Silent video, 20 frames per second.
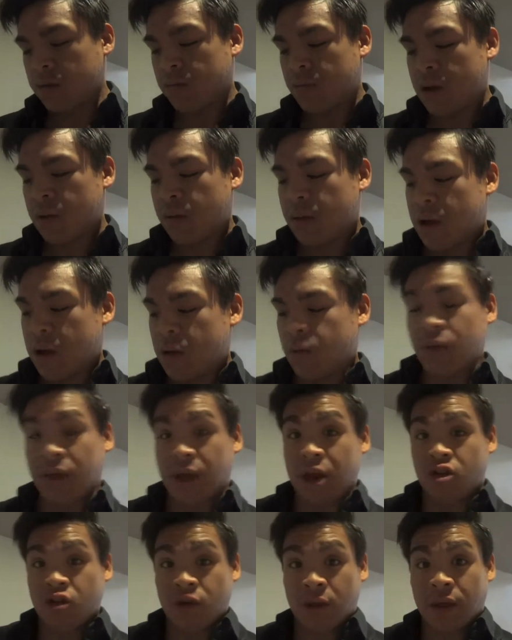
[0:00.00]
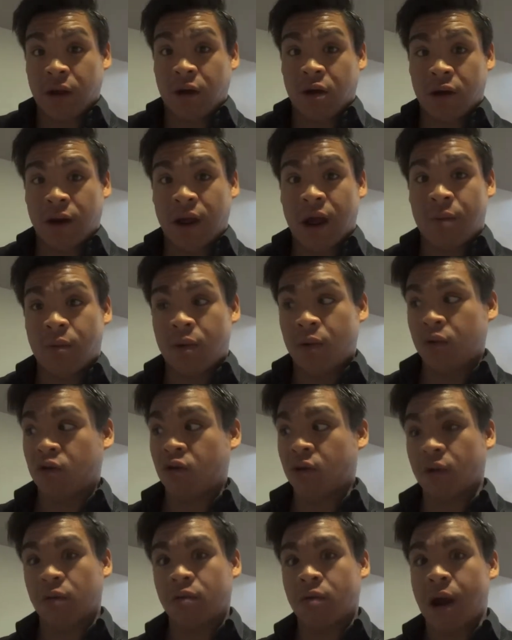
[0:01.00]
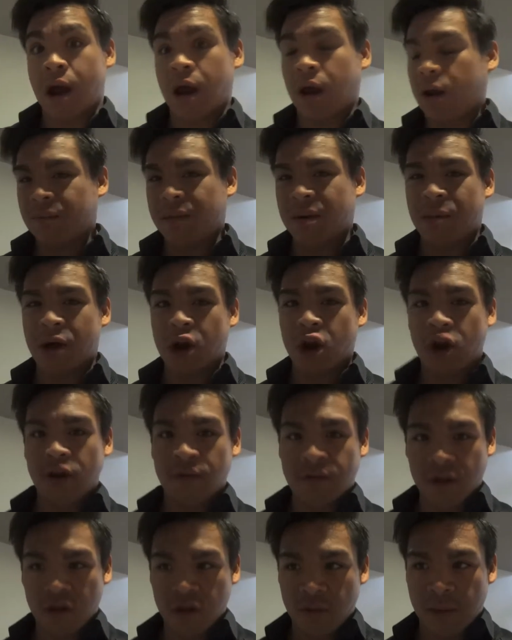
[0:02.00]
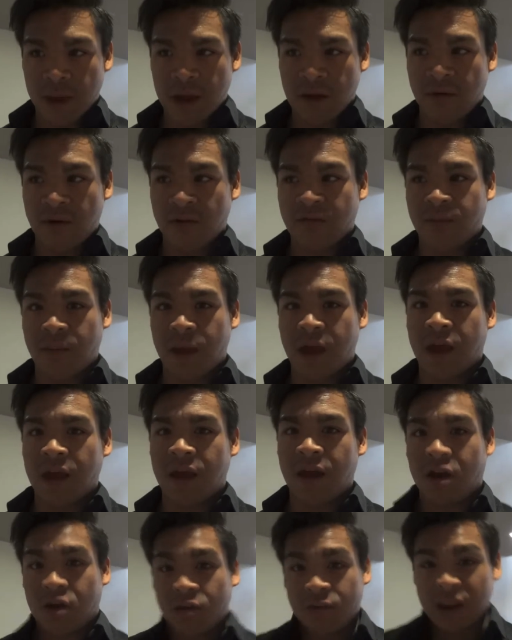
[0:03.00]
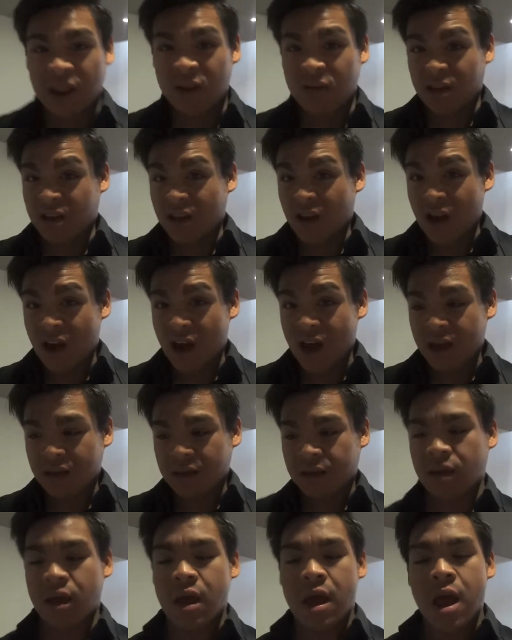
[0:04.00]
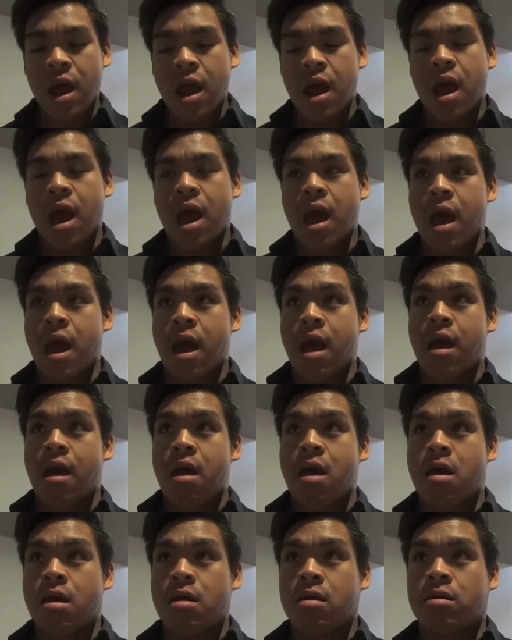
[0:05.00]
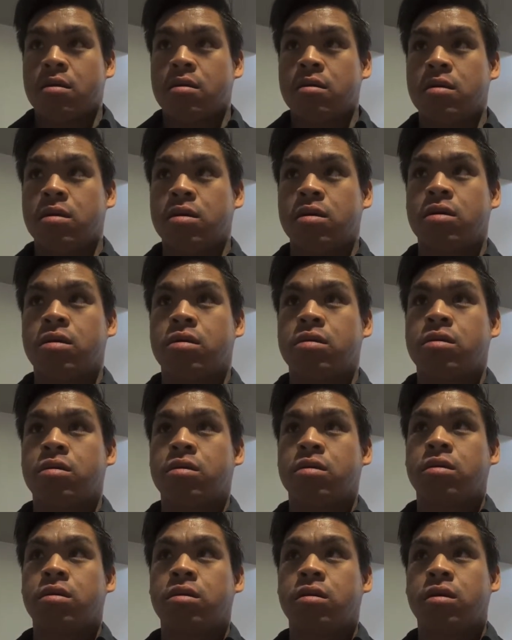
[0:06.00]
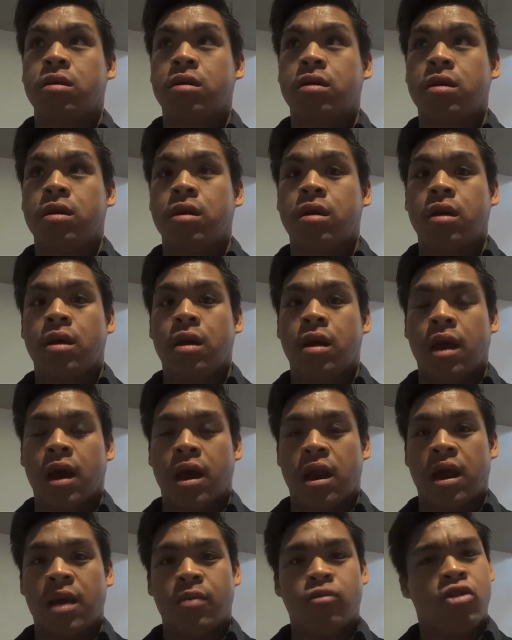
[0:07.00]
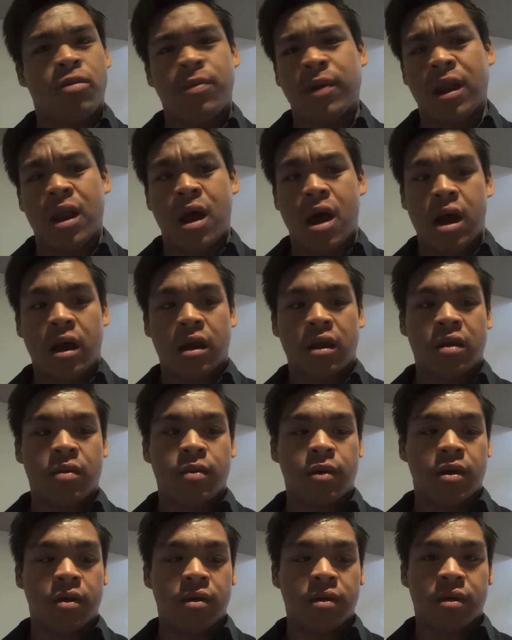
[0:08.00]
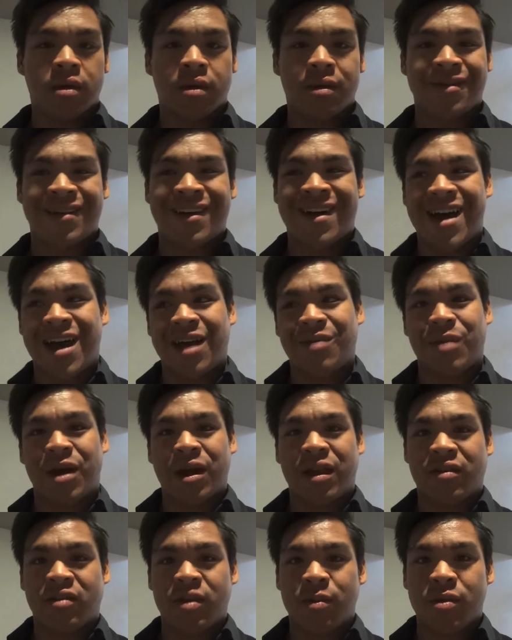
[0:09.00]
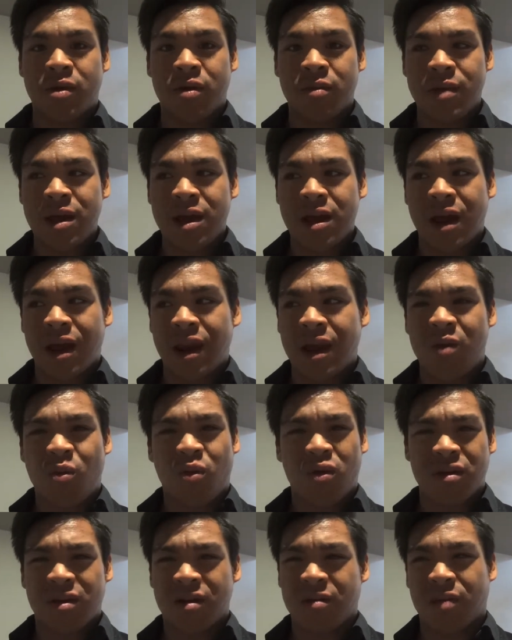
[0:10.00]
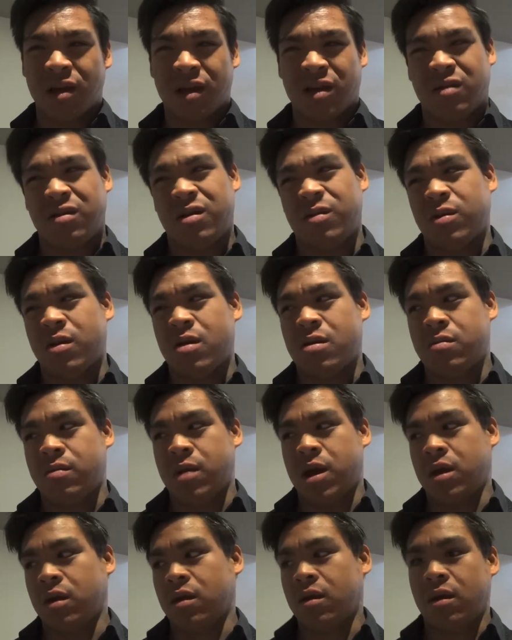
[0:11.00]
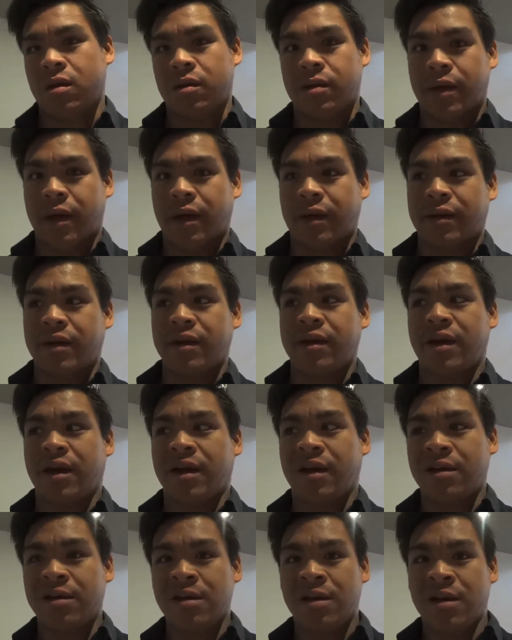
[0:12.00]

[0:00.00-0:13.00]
my, I was interesting on camera, which is great. But my nerves got the better of me, I got really tight, and I kept dropping lines because I had my script on me and he wanted my script on me. So I was like, okay,